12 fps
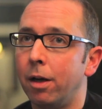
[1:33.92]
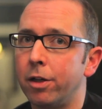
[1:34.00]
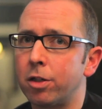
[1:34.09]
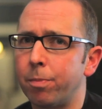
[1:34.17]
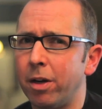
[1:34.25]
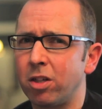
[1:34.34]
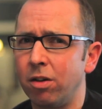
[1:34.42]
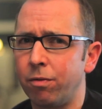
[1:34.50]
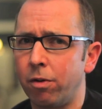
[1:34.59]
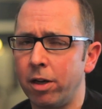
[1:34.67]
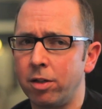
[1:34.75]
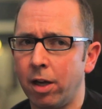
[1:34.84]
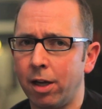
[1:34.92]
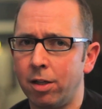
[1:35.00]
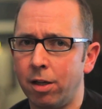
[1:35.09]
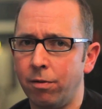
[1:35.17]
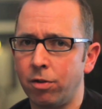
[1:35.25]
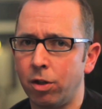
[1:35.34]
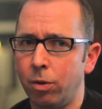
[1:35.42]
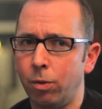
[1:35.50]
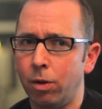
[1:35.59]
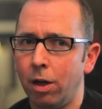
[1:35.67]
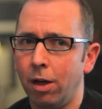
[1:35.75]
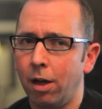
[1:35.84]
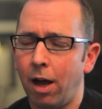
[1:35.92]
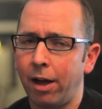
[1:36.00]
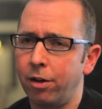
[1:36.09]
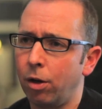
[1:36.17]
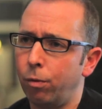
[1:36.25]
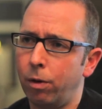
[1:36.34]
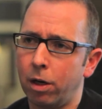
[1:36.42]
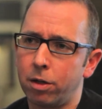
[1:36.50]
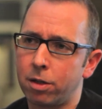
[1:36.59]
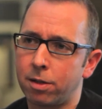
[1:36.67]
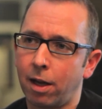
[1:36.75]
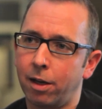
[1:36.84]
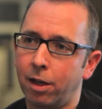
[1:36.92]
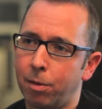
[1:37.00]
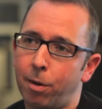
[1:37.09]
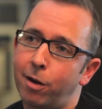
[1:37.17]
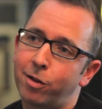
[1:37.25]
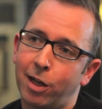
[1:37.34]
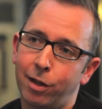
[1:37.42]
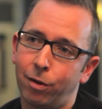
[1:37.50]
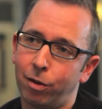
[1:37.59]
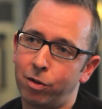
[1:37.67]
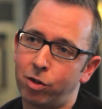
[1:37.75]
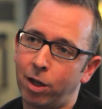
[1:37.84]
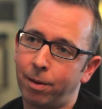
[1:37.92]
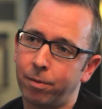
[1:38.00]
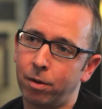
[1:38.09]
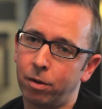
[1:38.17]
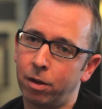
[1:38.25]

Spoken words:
especially for executives who had no real understanding about technology